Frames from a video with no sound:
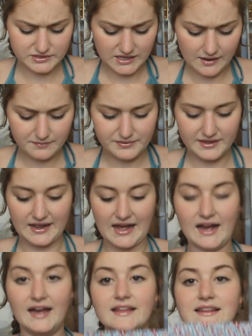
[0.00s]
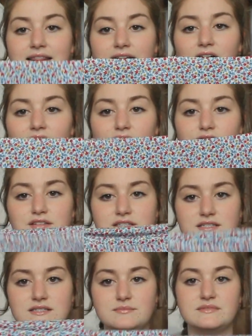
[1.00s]
top that I love
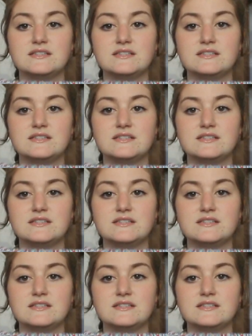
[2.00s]
this